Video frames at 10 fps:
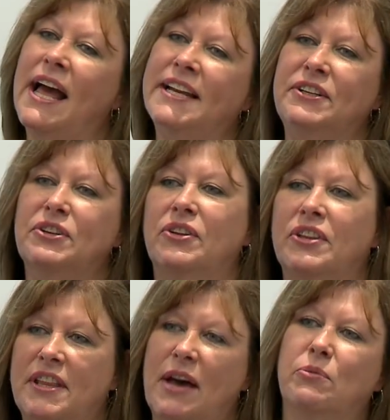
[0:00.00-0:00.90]
I didn't know
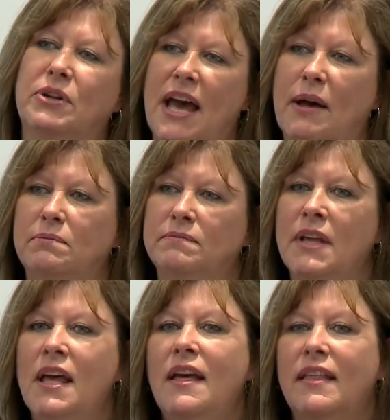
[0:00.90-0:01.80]
that that would happen,
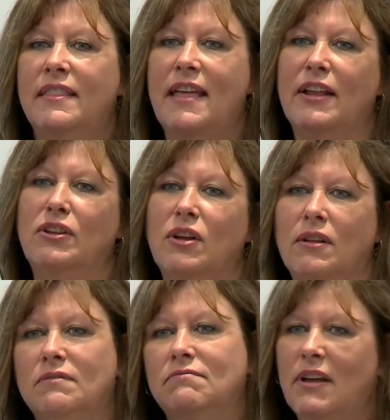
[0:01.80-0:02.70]
then
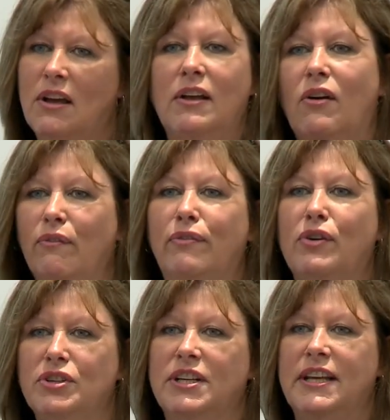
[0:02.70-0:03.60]

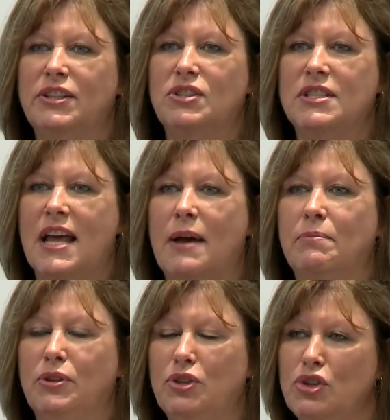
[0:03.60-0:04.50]
unfortunately it doesn't
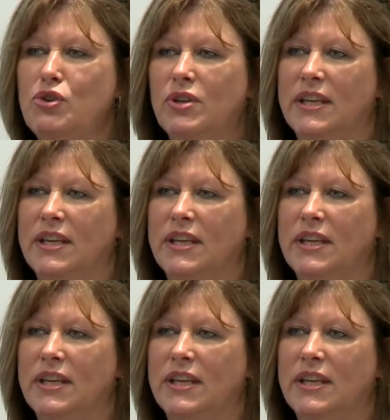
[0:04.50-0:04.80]
happen. You